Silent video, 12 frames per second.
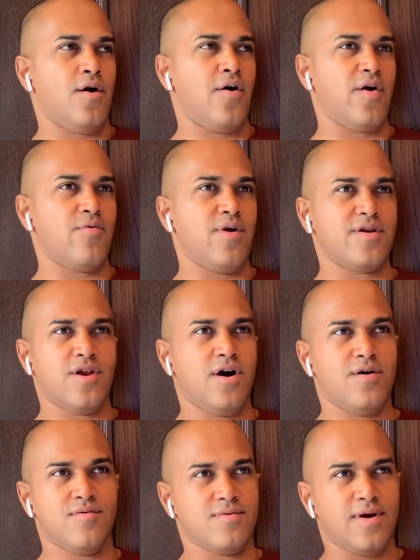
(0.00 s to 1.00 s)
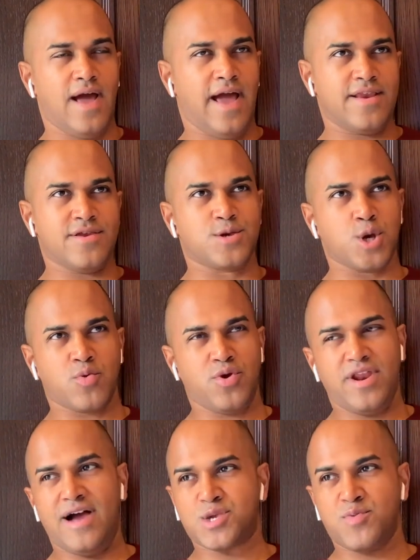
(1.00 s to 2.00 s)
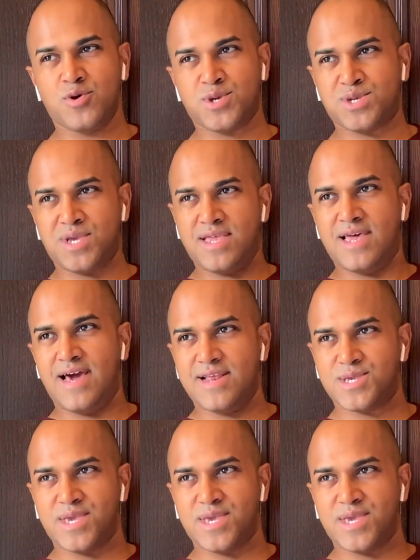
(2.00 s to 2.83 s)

I, you know, and generally not supposed to say that.